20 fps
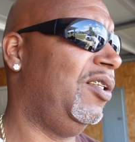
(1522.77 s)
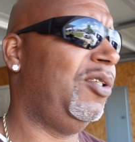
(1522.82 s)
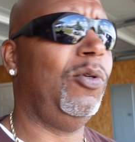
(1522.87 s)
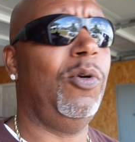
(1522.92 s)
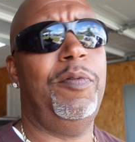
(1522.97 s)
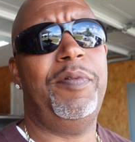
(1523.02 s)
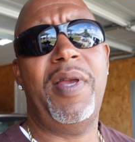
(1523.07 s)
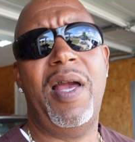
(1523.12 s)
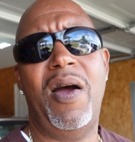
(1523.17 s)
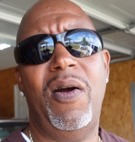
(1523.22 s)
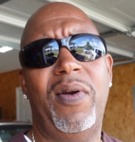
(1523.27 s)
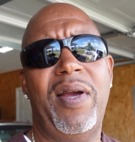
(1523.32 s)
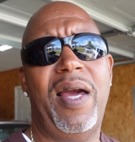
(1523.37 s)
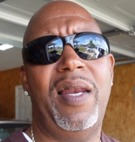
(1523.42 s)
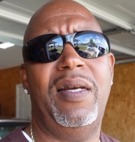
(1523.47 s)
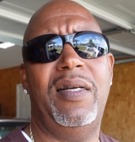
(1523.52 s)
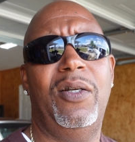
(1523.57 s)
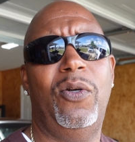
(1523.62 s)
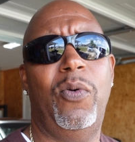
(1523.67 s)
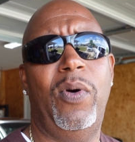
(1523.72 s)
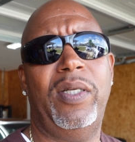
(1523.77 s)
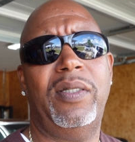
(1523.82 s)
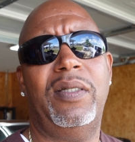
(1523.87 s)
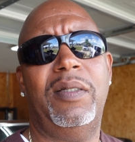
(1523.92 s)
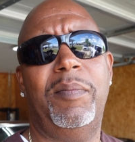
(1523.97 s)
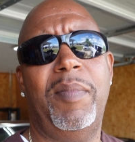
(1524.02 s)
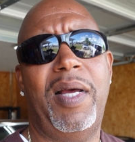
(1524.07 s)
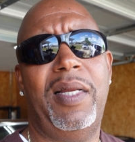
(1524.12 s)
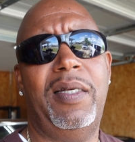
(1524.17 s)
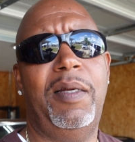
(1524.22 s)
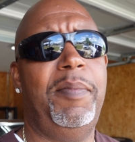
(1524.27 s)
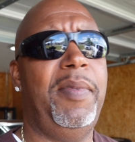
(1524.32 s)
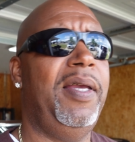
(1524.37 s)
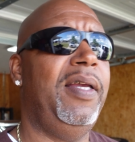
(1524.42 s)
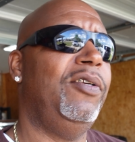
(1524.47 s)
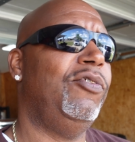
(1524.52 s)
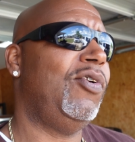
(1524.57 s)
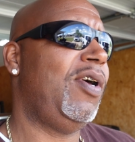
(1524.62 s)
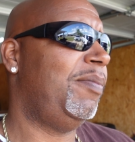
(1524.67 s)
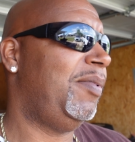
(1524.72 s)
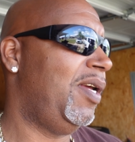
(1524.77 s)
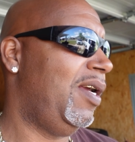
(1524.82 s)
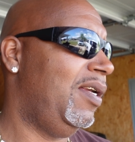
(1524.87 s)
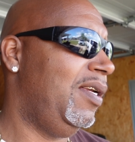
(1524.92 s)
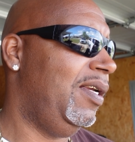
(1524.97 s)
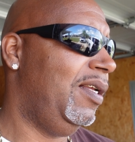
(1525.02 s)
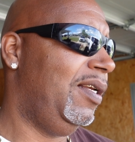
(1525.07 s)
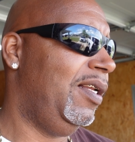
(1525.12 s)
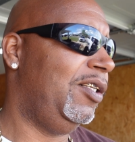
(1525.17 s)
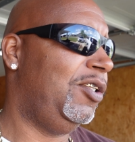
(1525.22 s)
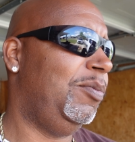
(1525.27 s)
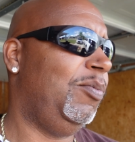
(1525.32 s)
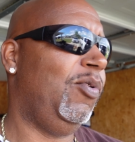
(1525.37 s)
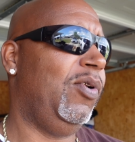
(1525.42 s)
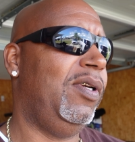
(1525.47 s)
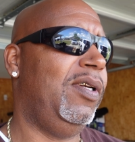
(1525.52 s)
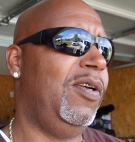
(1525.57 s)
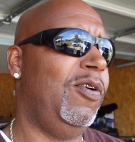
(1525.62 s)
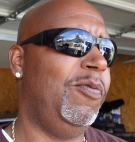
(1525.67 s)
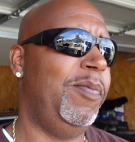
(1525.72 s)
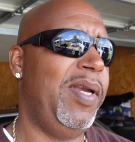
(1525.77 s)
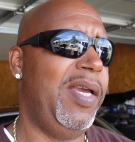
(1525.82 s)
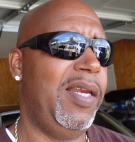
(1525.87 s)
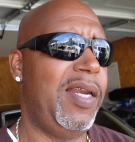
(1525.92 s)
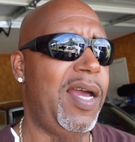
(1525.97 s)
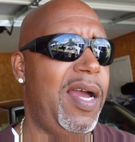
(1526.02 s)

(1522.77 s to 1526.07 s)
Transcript: So if y'all got any questions about that, man, drop down here and let your boy know, man.